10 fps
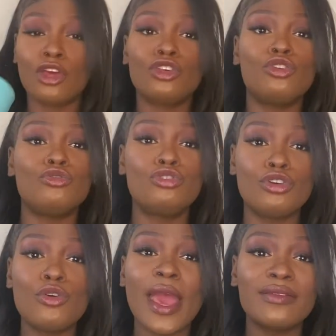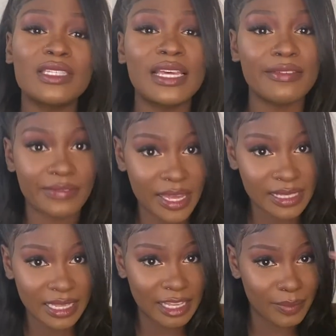You do have to
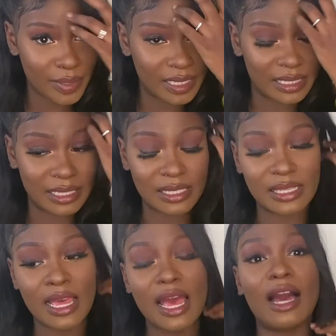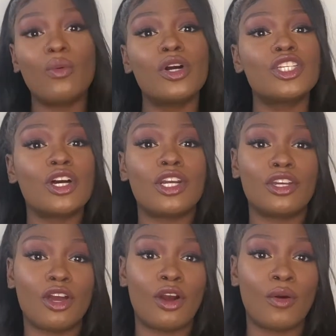invest in your business. I want y'all to
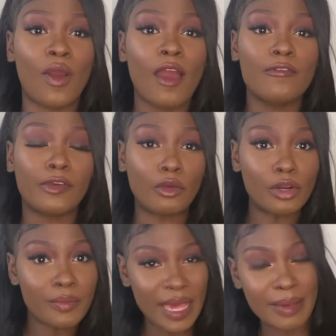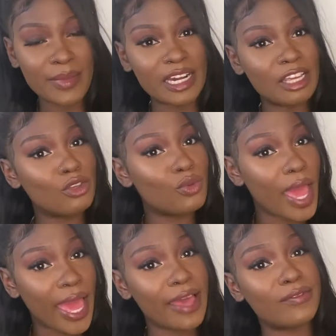know for you to make money, you
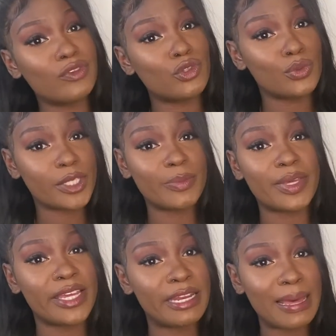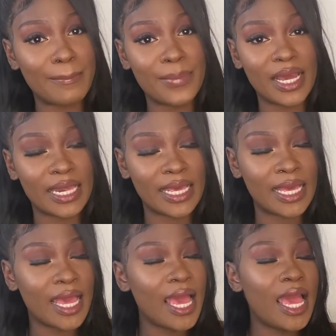have to spend
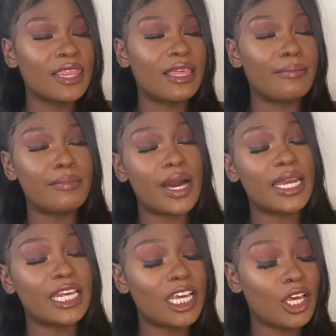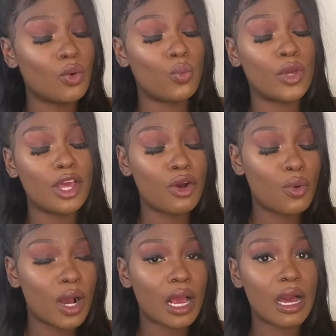money. The money
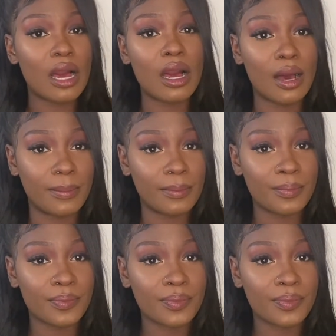will come.